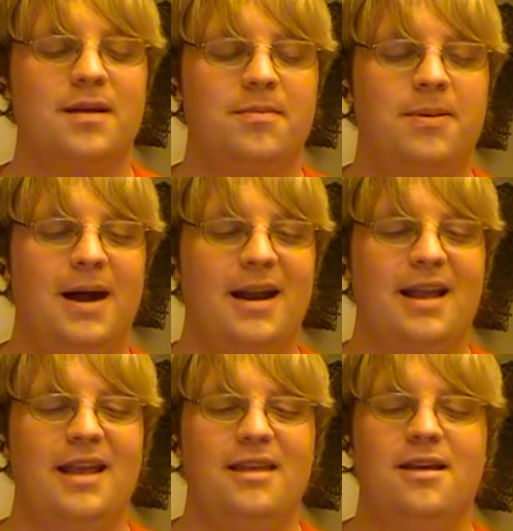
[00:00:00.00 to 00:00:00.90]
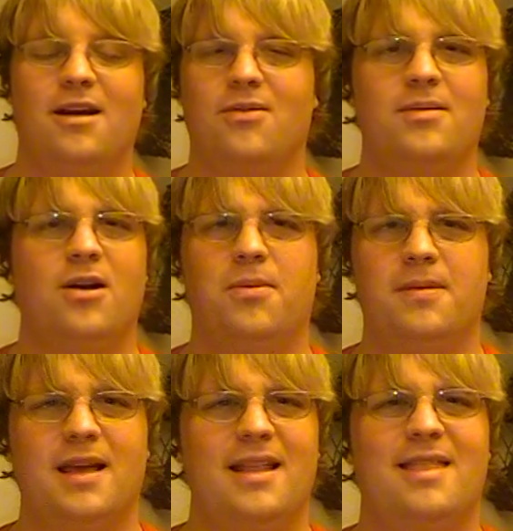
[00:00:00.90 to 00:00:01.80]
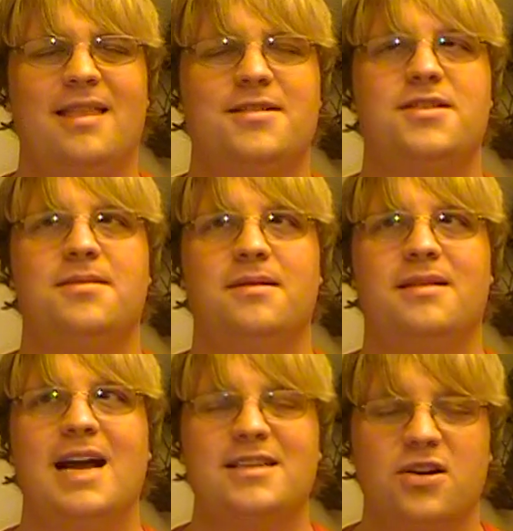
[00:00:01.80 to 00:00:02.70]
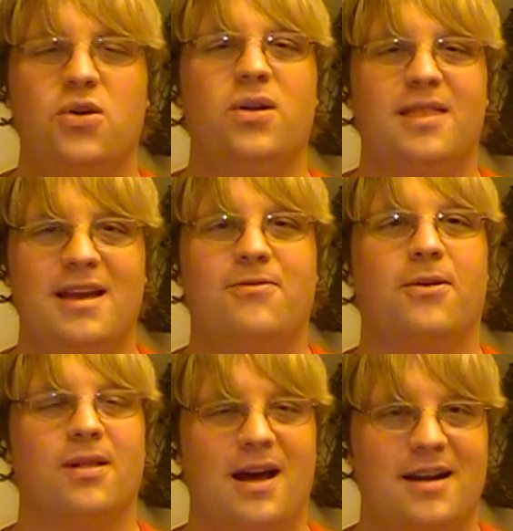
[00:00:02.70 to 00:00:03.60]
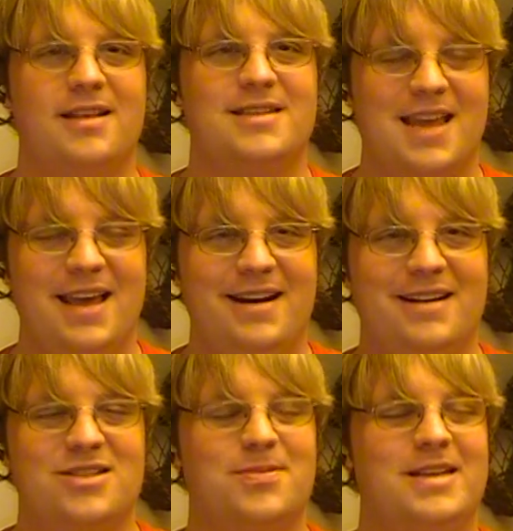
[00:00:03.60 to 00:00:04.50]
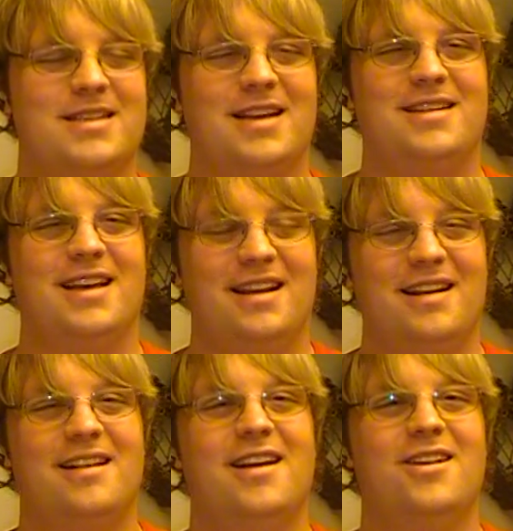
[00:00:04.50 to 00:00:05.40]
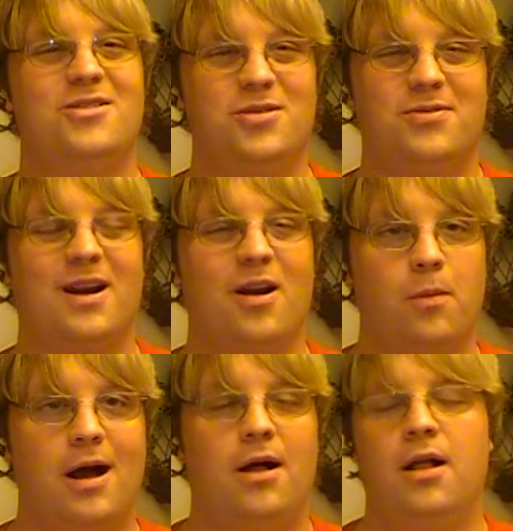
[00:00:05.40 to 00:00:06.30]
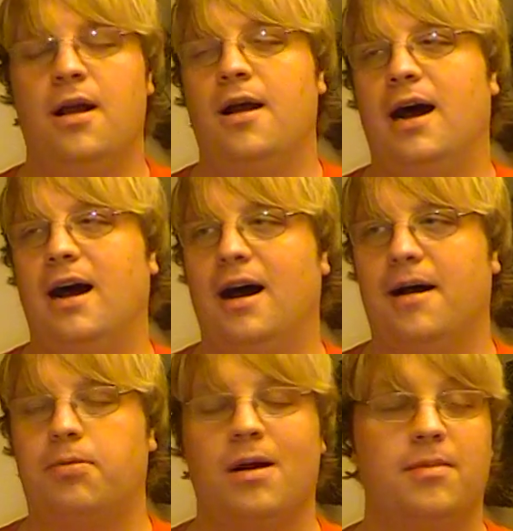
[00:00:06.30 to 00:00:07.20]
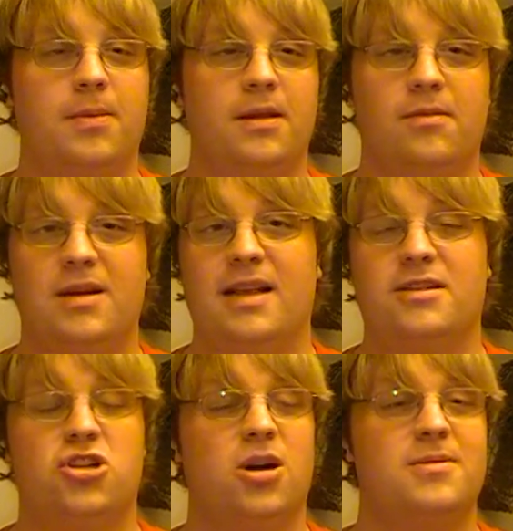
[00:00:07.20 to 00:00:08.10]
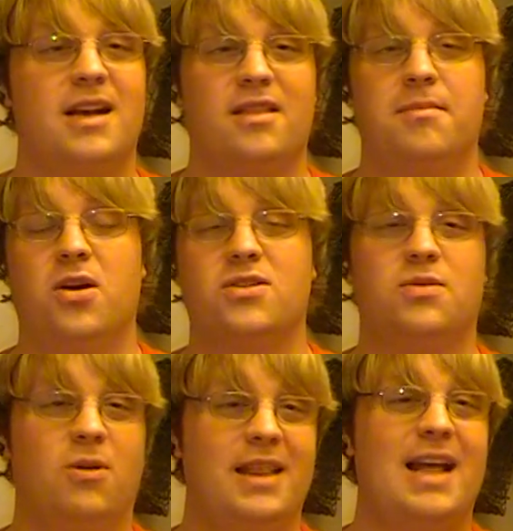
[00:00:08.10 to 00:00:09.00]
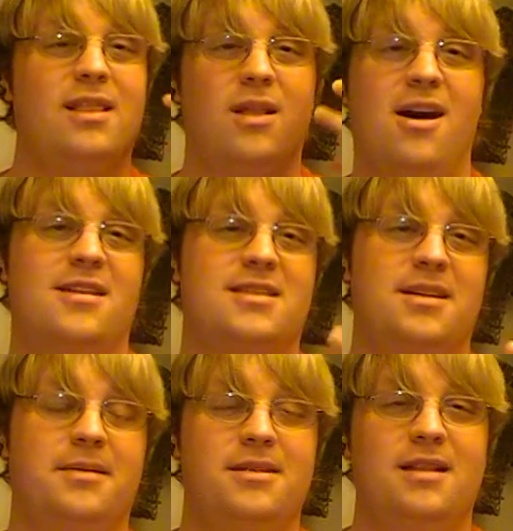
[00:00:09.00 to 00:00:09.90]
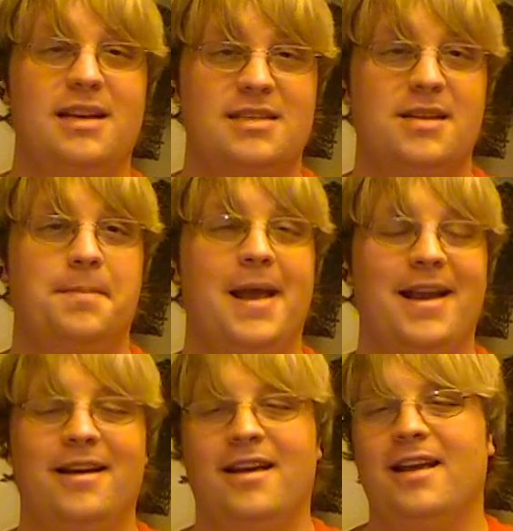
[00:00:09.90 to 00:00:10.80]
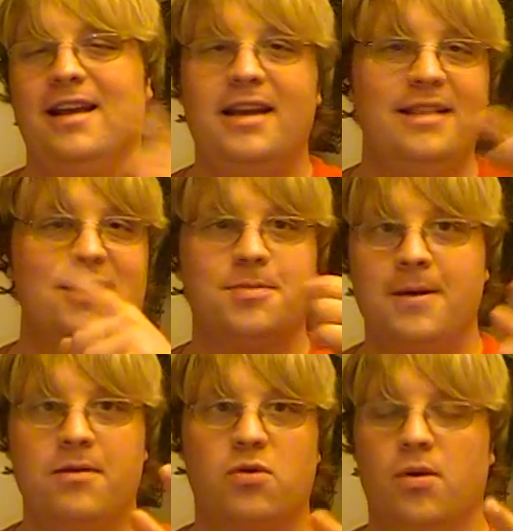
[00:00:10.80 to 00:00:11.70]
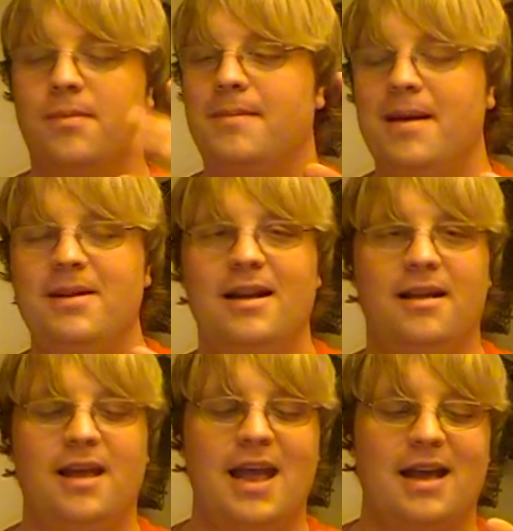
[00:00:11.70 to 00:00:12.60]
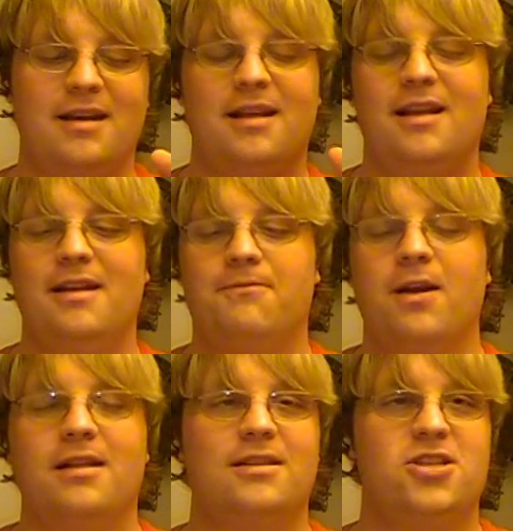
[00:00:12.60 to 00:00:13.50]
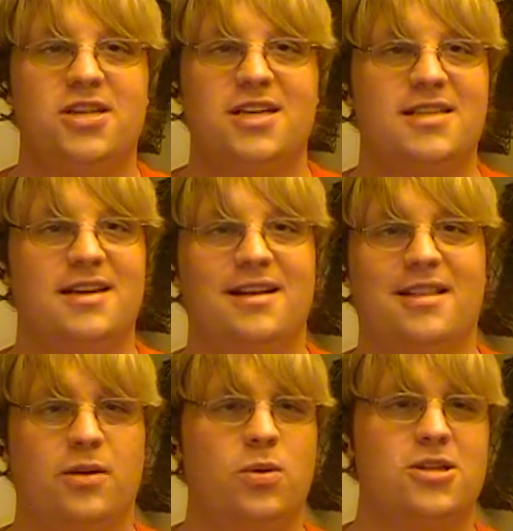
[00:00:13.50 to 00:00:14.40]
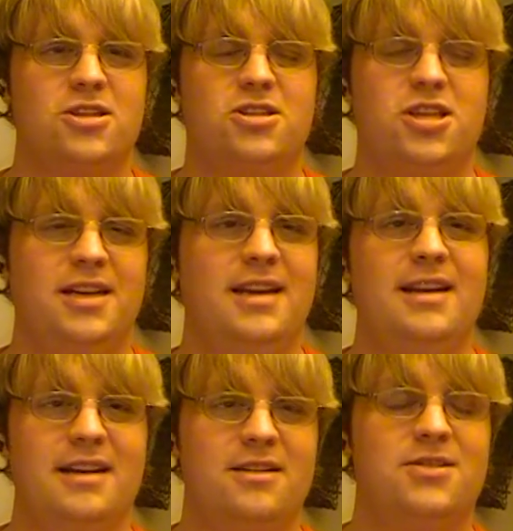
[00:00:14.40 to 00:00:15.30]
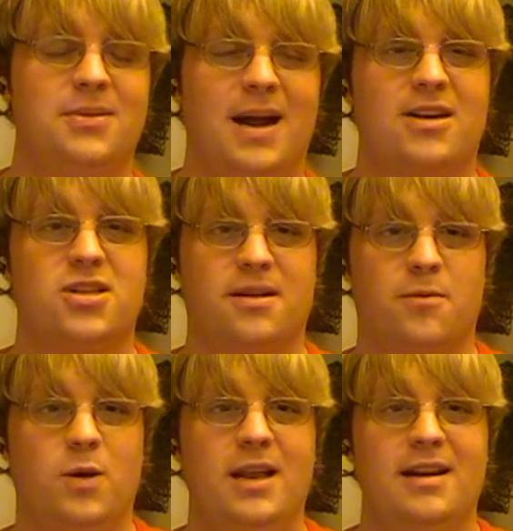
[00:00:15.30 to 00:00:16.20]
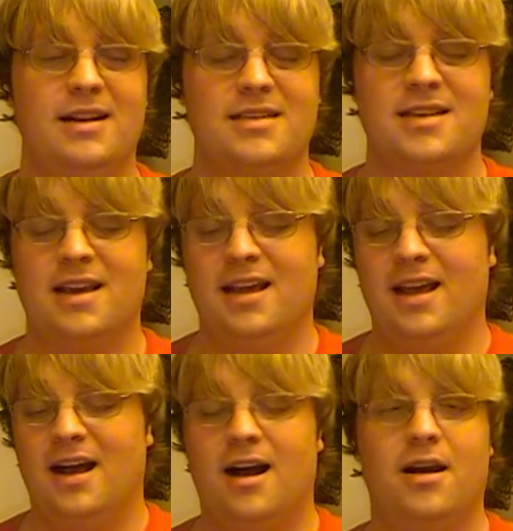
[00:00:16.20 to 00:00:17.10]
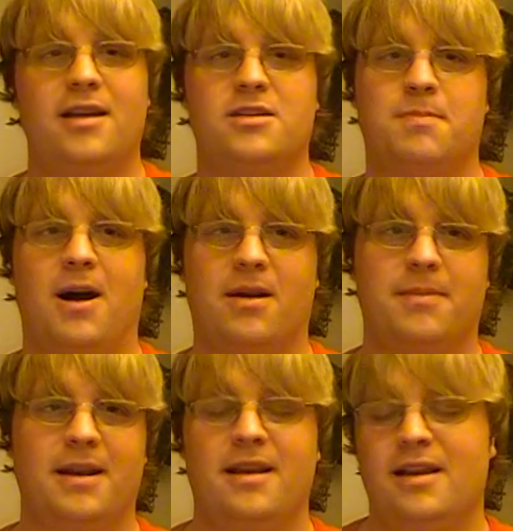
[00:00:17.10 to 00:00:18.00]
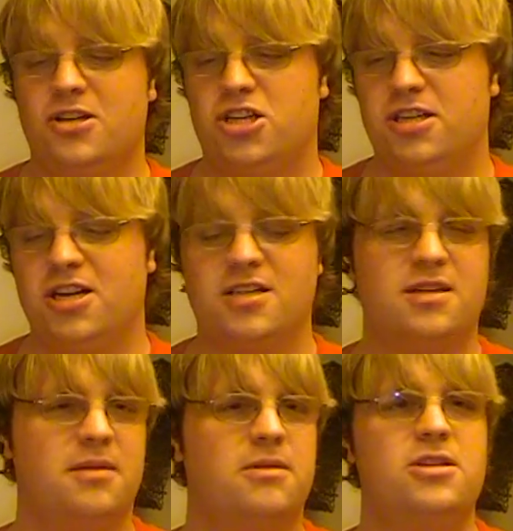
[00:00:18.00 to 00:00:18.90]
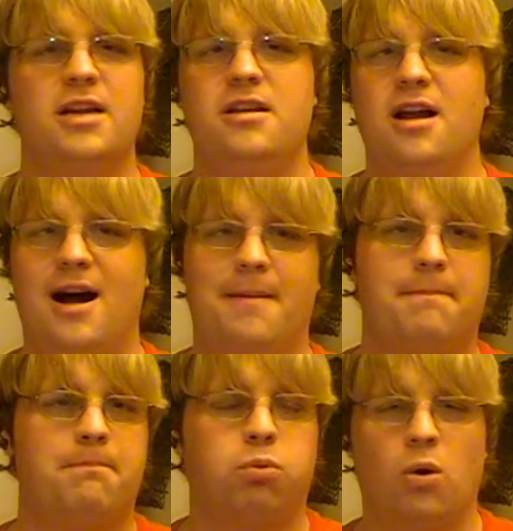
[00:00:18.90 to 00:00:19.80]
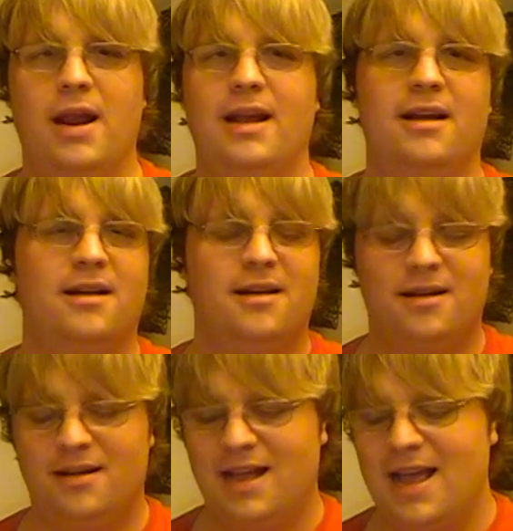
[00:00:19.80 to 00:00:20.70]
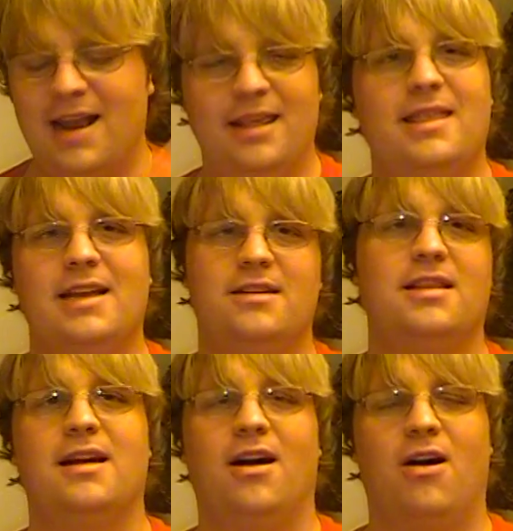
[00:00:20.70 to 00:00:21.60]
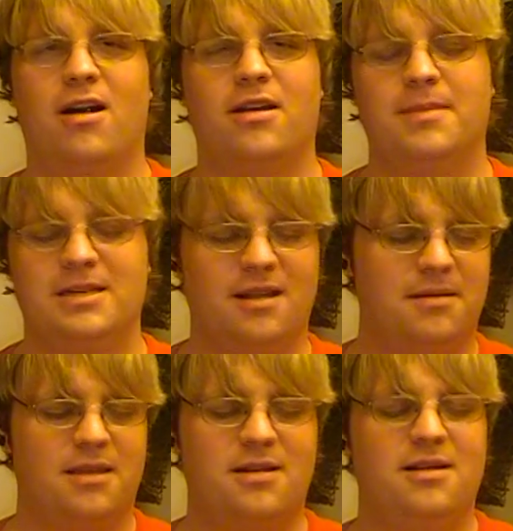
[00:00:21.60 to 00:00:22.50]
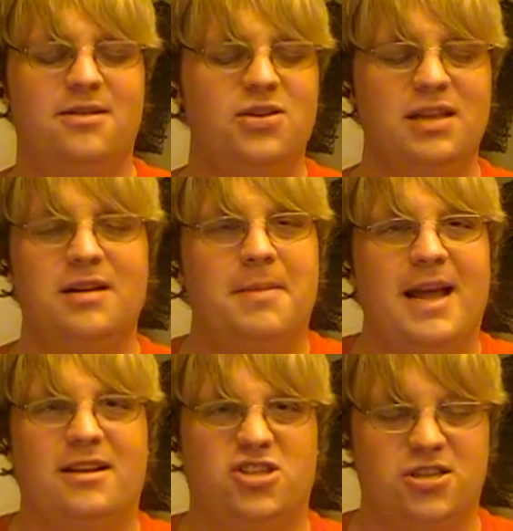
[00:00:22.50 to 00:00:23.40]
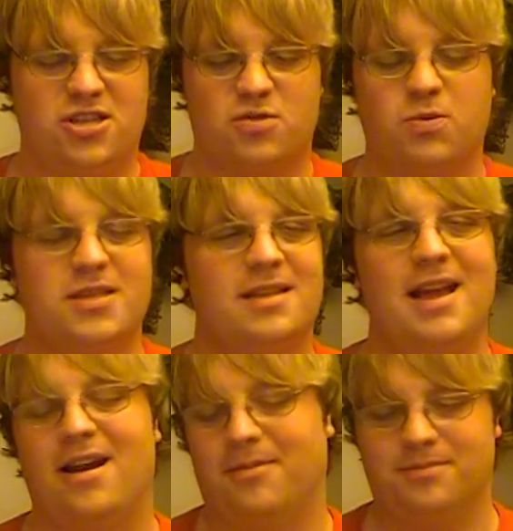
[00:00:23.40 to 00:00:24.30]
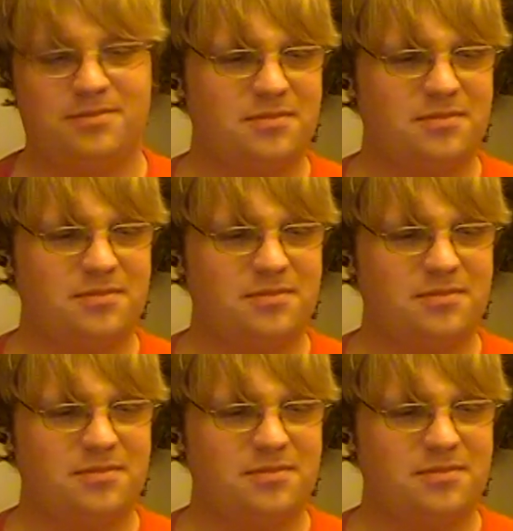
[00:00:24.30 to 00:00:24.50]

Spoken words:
But, you know, no, that's a good thing for a lot of these candidates, because they didn't do very well. Probably the one that jumps out the most, the one that lost this debate in the spin room, maybe, and frankly, she just didn't get the questions she needed to actually win this, is Bachmann. She just did not bring anything to the argument, to the debate. She just wasn't there.